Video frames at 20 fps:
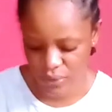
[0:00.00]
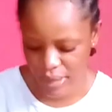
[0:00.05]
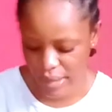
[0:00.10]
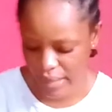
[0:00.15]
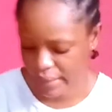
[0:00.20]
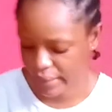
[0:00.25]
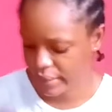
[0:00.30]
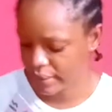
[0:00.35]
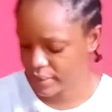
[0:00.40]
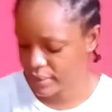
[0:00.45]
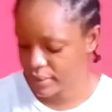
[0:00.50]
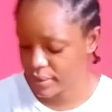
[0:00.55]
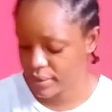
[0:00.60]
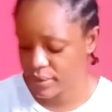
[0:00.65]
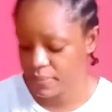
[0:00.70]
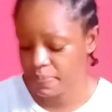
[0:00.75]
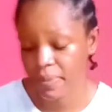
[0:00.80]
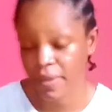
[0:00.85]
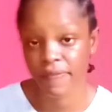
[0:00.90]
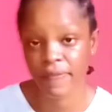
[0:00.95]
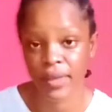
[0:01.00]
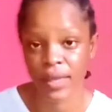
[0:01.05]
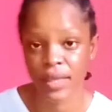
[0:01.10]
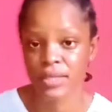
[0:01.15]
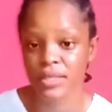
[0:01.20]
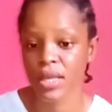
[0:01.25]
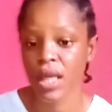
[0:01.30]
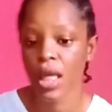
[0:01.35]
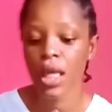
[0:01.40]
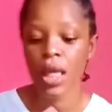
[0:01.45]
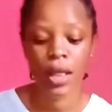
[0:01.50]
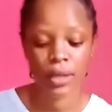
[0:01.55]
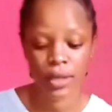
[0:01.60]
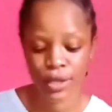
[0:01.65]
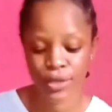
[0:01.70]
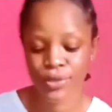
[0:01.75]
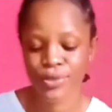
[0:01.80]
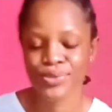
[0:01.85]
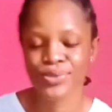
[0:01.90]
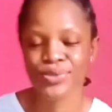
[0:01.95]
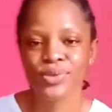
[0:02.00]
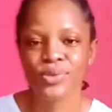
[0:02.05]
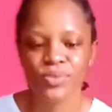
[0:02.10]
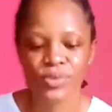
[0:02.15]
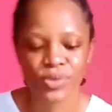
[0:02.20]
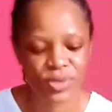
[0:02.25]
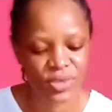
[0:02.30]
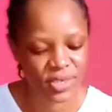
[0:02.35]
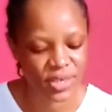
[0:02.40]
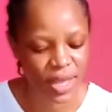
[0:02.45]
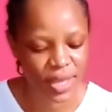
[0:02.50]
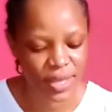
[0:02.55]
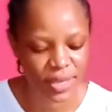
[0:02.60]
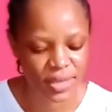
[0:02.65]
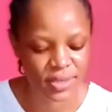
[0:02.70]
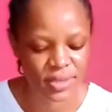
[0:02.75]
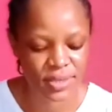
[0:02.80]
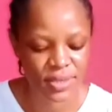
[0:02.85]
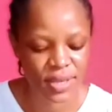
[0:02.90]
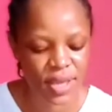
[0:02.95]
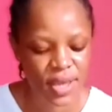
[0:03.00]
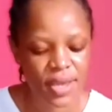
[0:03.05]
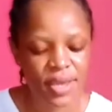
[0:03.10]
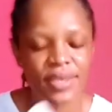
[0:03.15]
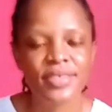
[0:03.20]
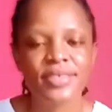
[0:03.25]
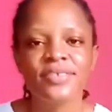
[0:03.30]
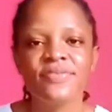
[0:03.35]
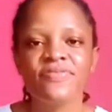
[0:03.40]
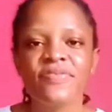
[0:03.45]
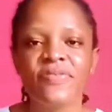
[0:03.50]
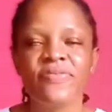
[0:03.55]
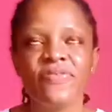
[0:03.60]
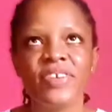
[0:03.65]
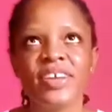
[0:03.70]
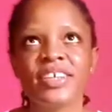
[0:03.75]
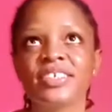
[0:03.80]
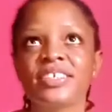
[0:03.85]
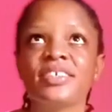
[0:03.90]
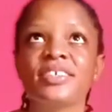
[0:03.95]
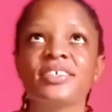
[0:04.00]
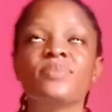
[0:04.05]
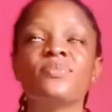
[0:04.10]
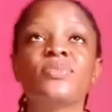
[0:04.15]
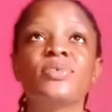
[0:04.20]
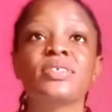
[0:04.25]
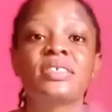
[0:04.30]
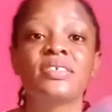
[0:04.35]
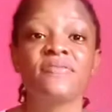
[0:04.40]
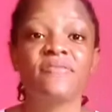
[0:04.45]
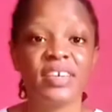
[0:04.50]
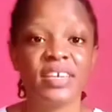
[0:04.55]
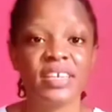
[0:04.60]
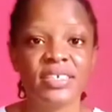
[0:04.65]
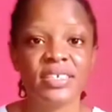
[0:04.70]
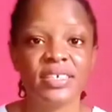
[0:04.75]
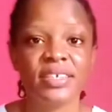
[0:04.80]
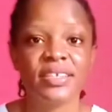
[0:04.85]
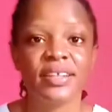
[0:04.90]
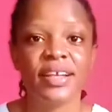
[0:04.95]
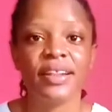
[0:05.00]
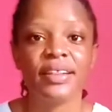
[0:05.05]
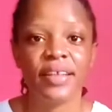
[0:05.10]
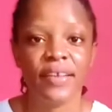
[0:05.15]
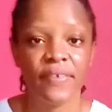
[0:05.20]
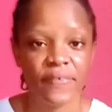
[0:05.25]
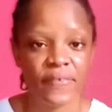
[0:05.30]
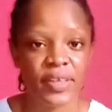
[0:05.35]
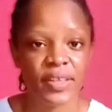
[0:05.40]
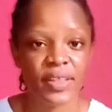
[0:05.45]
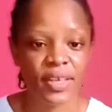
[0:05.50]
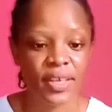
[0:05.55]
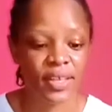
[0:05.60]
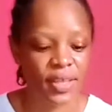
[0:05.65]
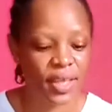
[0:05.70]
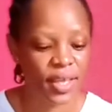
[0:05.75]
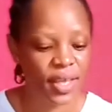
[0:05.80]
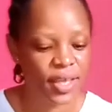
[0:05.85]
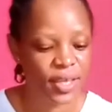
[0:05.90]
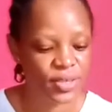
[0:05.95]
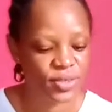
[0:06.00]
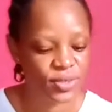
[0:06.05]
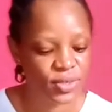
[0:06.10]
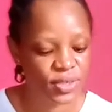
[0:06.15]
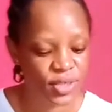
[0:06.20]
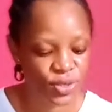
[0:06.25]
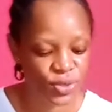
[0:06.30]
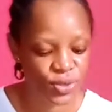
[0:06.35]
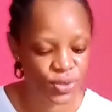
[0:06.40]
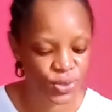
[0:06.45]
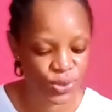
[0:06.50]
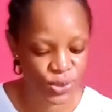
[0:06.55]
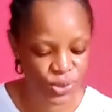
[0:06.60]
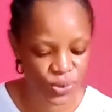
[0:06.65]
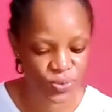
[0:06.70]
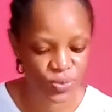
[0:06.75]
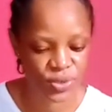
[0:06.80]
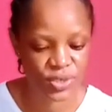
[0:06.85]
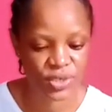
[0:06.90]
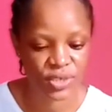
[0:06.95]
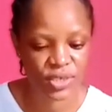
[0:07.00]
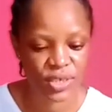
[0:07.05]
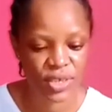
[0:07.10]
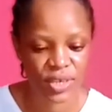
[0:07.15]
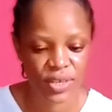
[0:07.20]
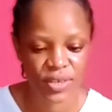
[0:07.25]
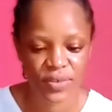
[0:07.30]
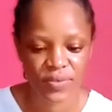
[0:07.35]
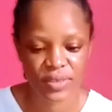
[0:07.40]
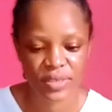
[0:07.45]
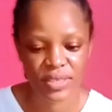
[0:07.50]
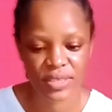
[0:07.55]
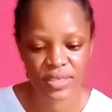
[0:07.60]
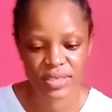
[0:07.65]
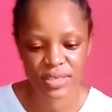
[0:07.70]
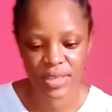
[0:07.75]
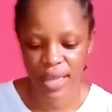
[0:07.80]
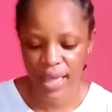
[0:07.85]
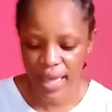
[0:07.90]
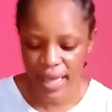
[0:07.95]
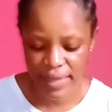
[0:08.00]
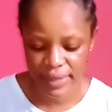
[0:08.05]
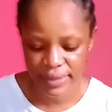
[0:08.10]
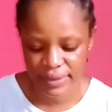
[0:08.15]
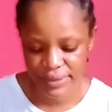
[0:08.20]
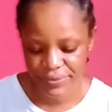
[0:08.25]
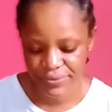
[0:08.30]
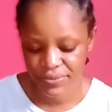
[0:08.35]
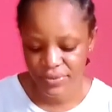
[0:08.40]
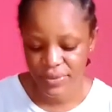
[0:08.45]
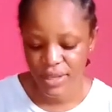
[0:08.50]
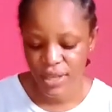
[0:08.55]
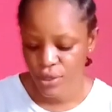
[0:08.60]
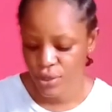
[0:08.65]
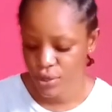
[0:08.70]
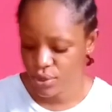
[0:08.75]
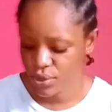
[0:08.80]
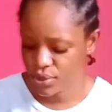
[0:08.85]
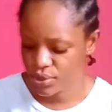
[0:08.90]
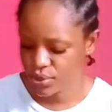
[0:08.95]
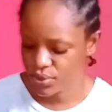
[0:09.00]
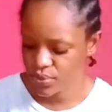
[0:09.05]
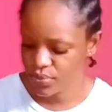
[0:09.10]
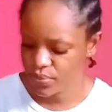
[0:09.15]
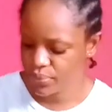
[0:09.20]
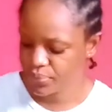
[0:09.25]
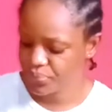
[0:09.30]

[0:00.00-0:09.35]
Like, this is perfect. Thank you so much. It's refreshing. It's motivating and everything. So thank you so much for this card, YouTube.